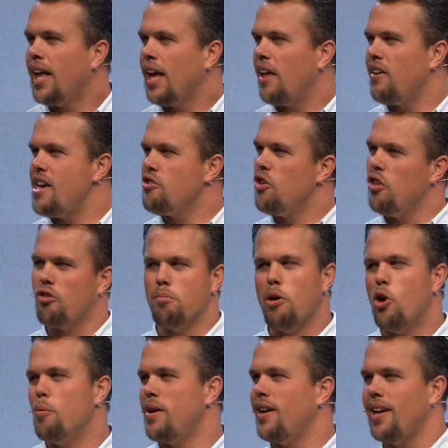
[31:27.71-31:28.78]
I get to this
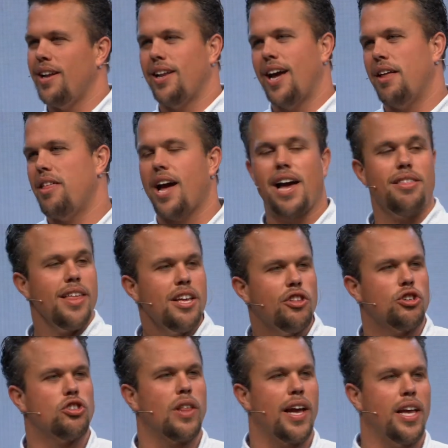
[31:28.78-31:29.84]
moment and I think
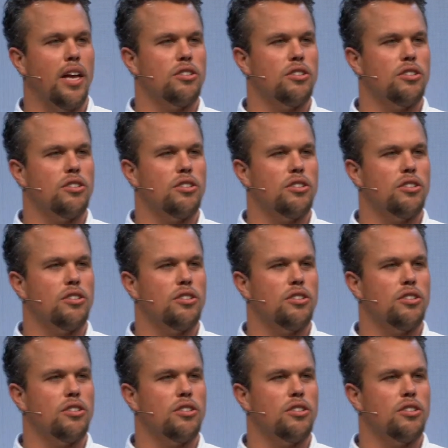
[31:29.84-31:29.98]
there's like